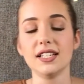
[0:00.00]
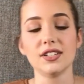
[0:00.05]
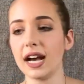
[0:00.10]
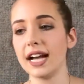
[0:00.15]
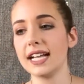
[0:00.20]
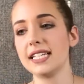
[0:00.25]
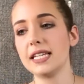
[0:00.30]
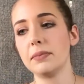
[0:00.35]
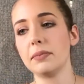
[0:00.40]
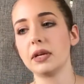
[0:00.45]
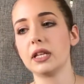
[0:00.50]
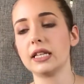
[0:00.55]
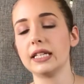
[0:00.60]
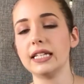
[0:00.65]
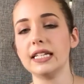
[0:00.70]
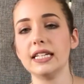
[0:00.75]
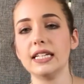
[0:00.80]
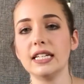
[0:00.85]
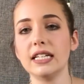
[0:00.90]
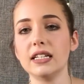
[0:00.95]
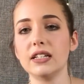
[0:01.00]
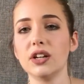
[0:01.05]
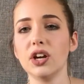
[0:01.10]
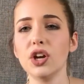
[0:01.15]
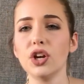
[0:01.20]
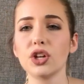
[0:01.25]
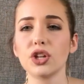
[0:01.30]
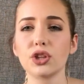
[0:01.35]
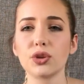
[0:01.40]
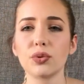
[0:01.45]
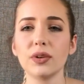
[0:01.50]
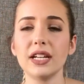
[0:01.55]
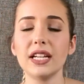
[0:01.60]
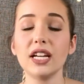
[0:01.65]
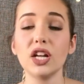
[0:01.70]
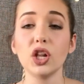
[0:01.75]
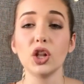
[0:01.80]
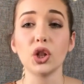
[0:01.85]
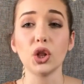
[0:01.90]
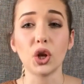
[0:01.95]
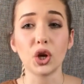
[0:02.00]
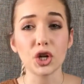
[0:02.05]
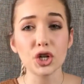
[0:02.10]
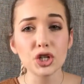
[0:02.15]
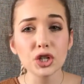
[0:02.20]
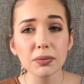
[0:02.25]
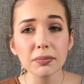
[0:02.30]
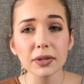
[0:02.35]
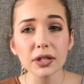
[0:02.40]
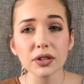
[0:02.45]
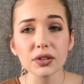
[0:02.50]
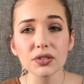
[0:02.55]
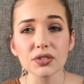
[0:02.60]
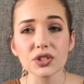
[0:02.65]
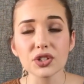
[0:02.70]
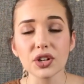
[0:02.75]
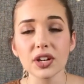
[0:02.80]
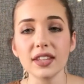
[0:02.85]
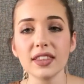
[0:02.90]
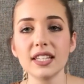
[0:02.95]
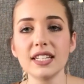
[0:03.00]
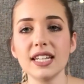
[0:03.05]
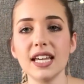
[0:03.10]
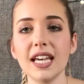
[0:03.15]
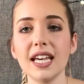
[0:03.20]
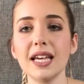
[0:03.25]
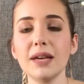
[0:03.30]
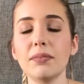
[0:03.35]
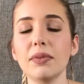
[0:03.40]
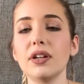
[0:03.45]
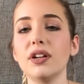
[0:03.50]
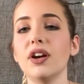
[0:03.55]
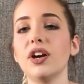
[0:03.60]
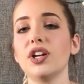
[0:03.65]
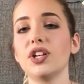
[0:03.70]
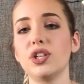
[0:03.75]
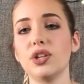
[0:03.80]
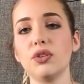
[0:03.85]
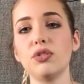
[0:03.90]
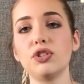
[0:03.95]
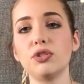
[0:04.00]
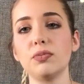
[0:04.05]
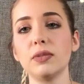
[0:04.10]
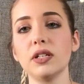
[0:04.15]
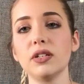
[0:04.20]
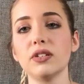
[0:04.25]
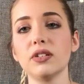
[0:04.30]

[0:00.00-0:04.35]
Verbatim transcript: But I typically eat three larger meals during the day but not huge